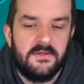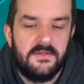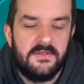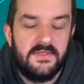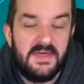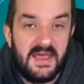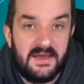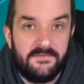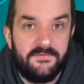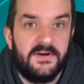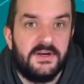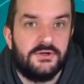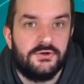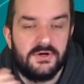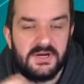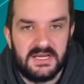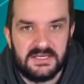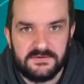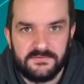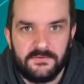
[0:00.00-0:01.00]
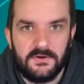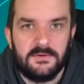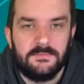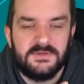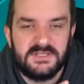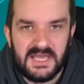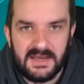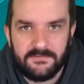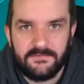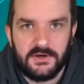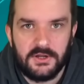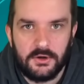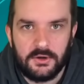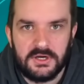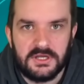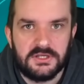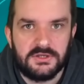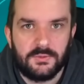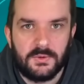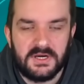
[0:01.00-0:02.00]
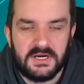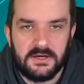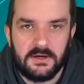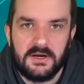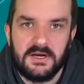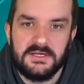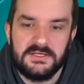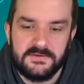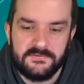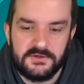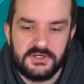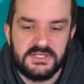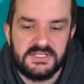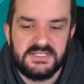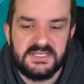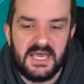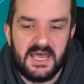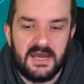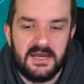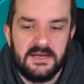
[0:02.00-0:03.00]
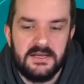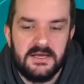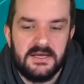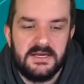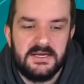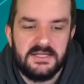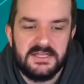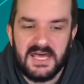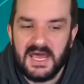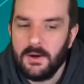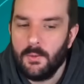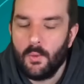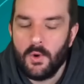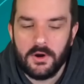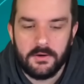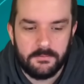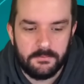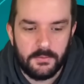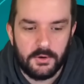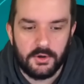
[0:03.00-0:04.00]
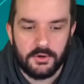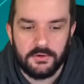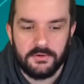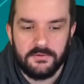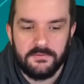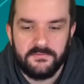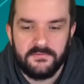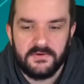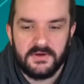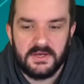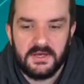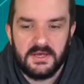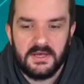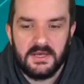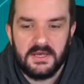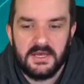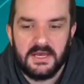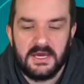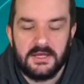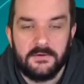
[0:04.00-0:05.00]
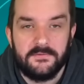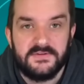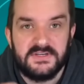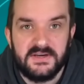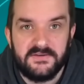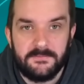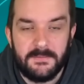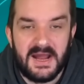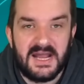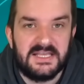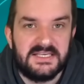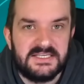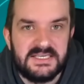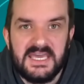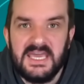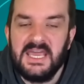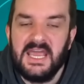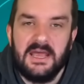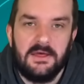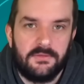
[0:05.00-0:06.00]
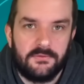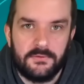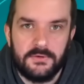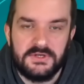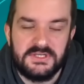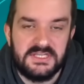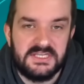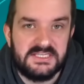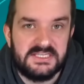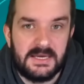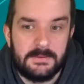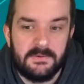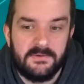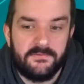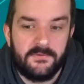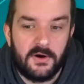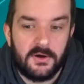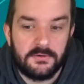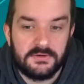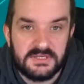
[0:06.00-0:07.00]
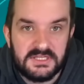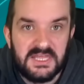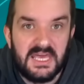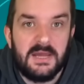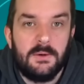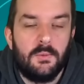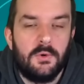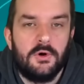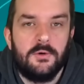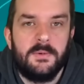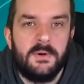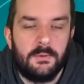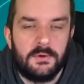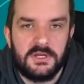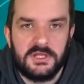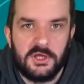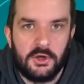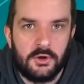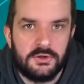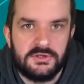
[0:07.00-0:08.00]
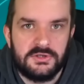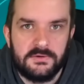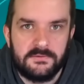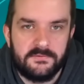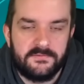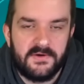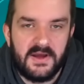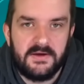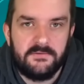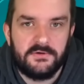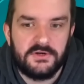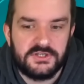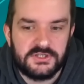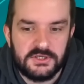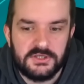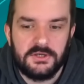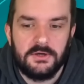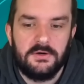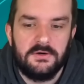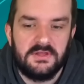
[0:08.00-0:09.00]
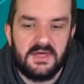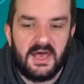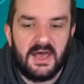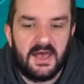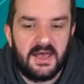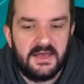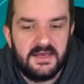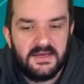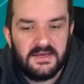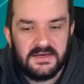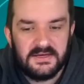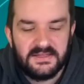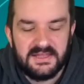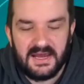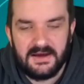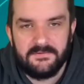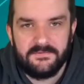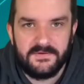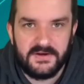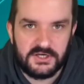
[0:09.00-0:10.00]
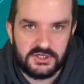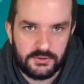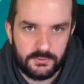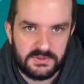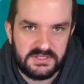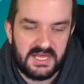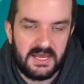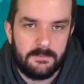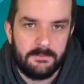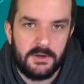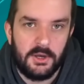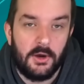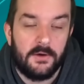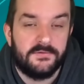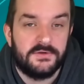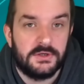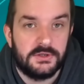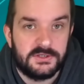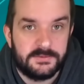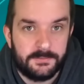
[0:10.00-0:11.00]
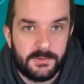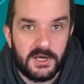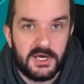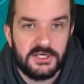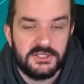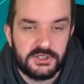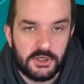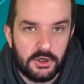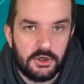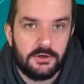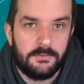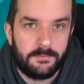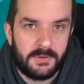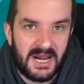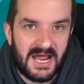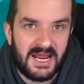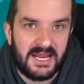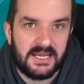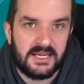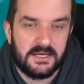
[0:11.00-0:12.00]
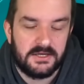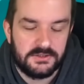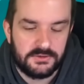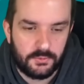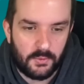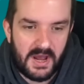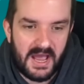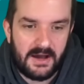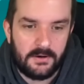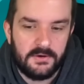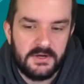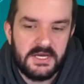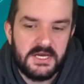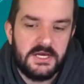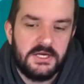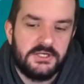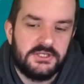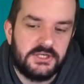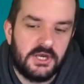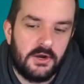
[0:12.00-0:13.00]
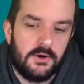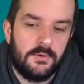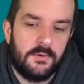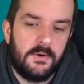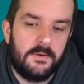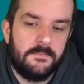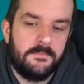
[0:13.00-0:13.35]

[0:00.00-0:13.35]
Their fixture against Fulham's definitely on in 29, as I've just said. That won't move. And obviously, if Man City get through to the semi-finals, and they will be one of the odds-on favourites to do that, that fixture would then be off. So Spurs could blank as well. So